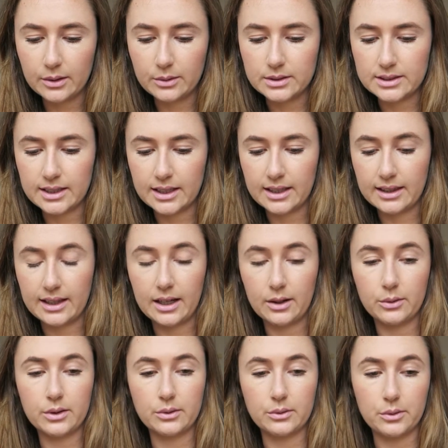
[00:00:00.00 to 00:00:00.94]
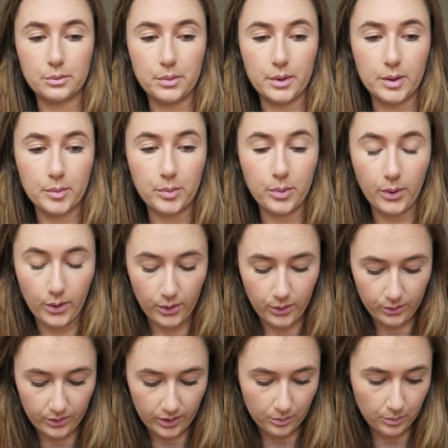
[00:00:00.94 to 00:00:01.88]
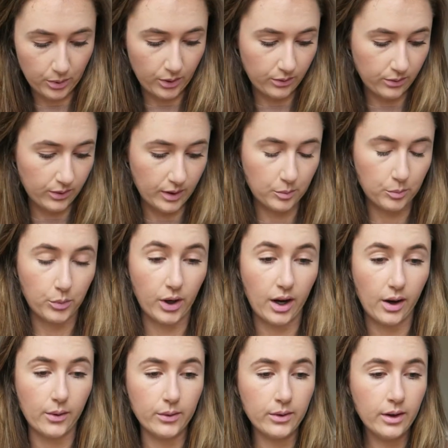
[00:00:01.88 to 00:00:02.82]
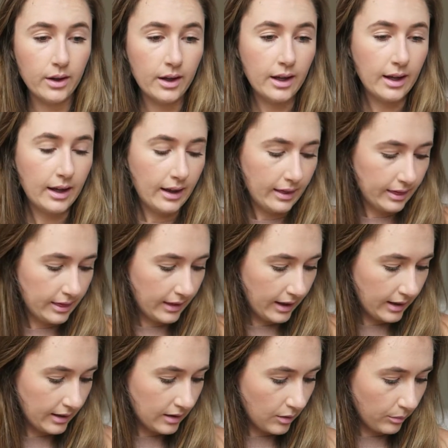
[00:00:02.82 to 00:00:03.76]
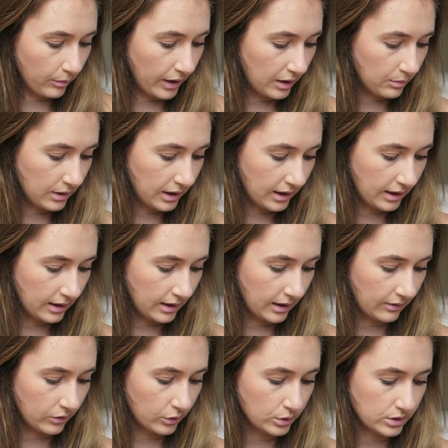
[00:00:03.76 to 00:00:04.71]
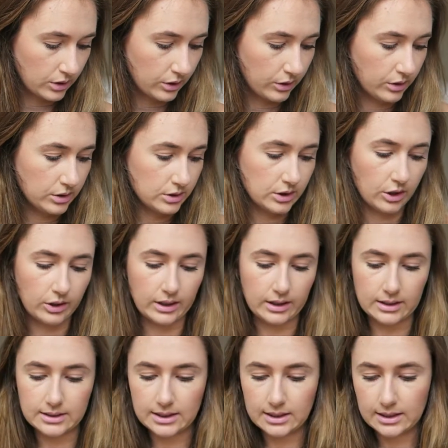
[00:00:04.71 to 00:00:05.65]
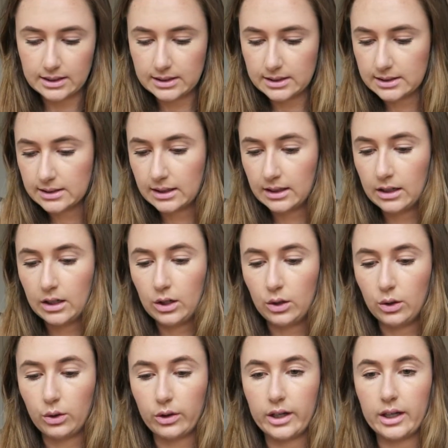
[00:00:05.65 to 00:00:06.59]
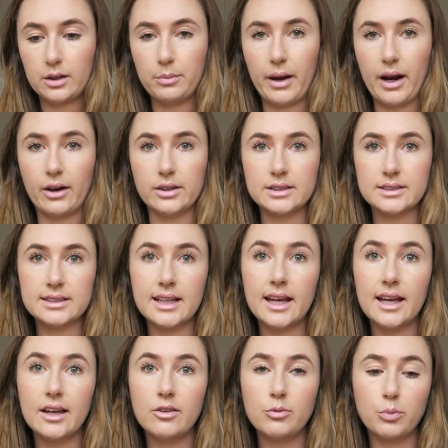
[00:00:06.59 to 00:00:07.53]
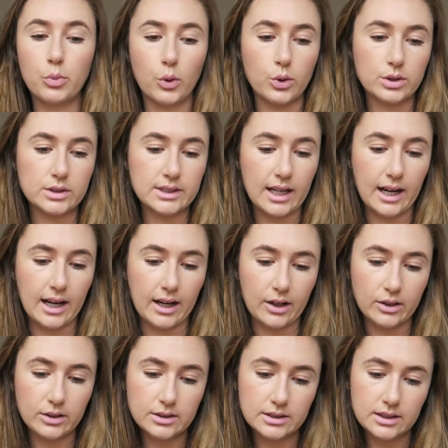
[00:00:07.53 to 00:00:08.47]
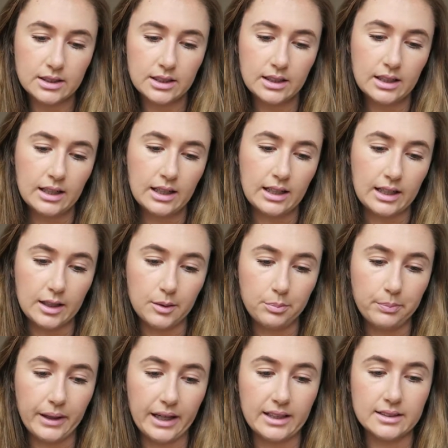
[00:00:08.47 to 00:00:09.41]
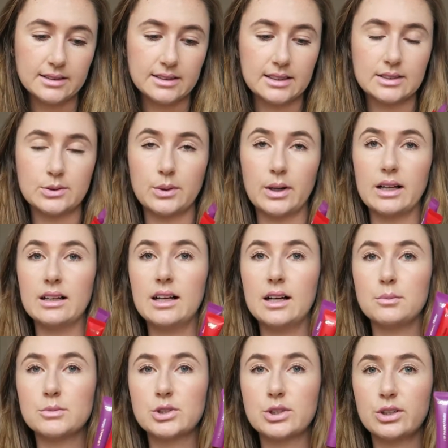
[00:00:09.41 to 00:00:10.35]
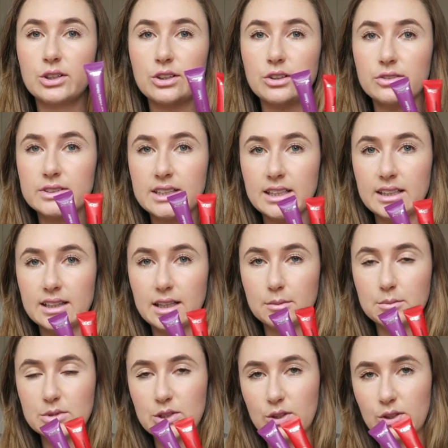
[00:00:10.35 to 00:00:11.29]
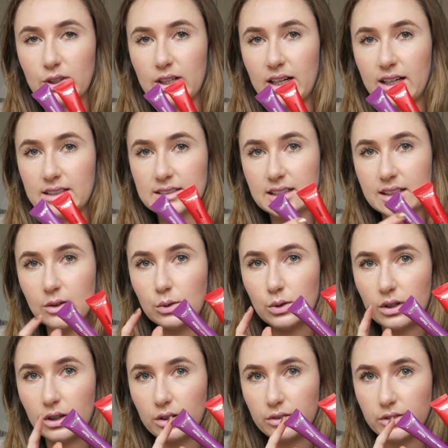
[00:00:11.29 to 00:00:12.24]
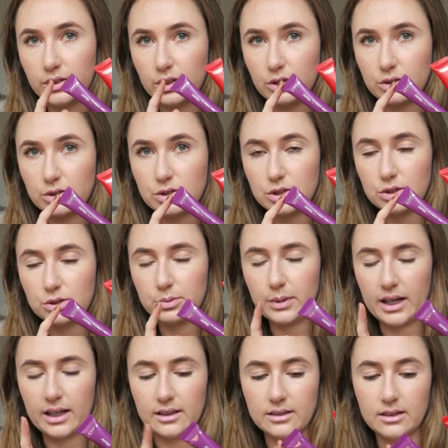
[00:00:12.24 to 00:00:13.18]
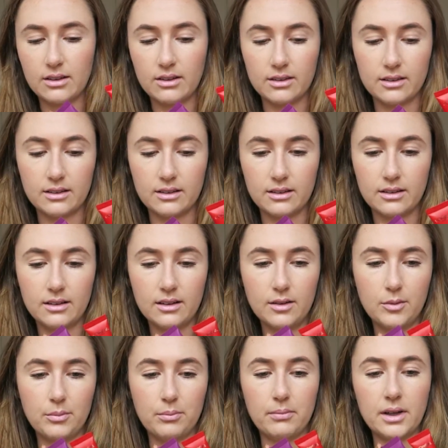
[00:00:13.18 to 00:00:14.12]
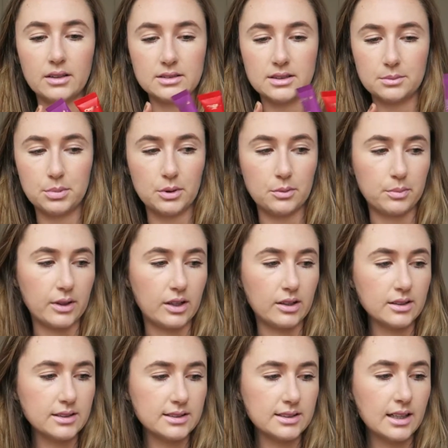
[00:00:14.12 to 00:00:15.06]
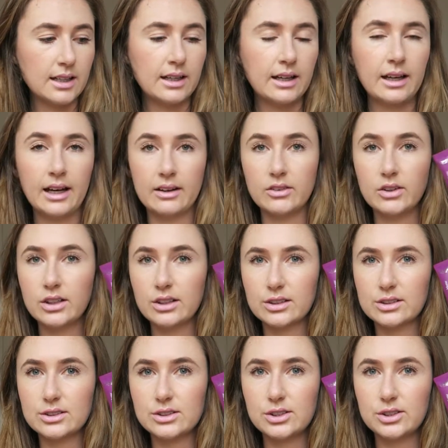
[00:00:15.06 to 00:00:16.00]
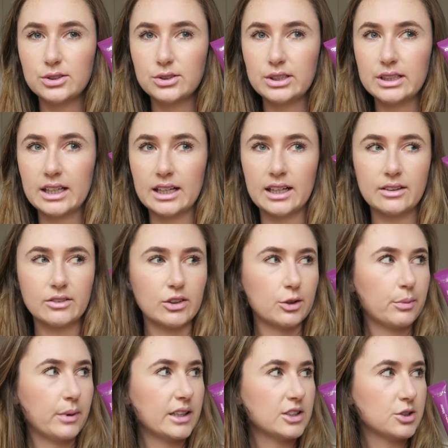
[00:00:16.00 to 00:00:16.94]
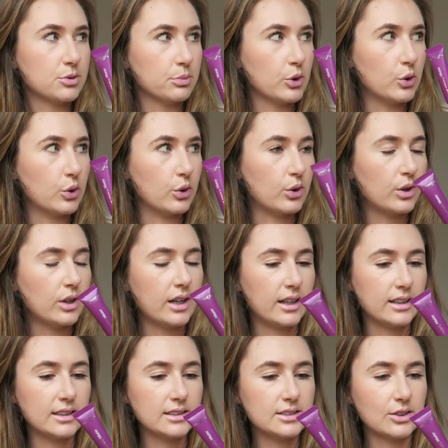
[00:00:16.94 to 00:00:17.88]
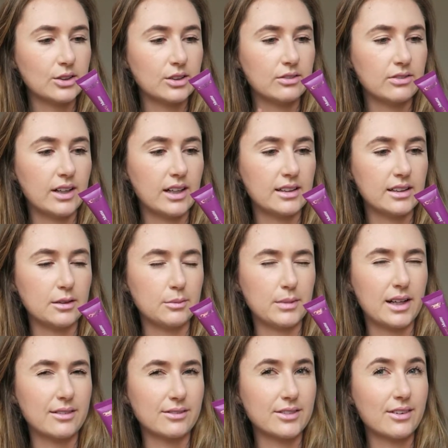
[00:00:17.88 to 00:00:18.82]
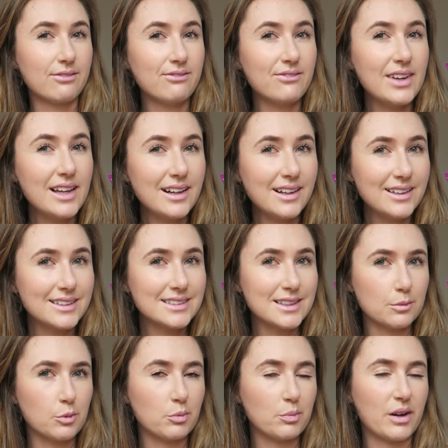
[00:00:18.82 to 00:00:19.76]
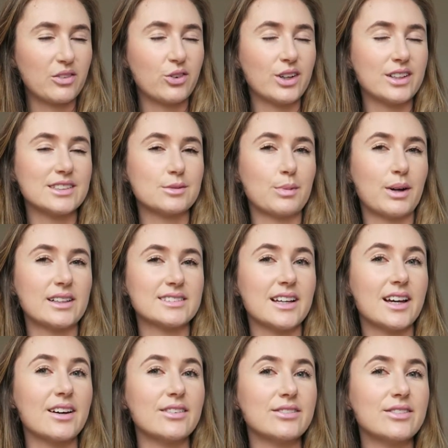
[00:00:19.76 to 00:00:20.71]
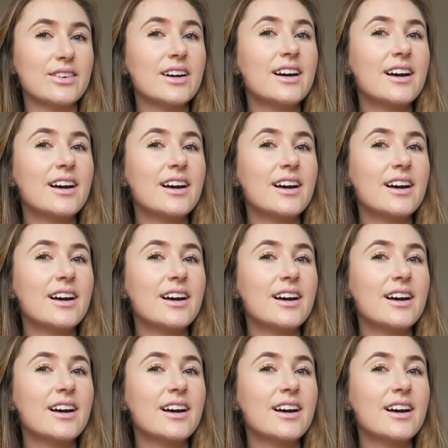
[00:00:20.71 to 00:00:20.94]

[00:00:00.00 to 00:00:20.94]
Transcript: I would say that one would be a perfect brown. Then Maybelline have also, oh sorry, this is L'Oreal Paris. They've brought out lip paints as well. I'm sure you've seen them circulating all over YouTube and on multiple blogs. I've only got 2 here. I've got a bunch more. I need to go and find them, and I've got a feeling some of my friends might have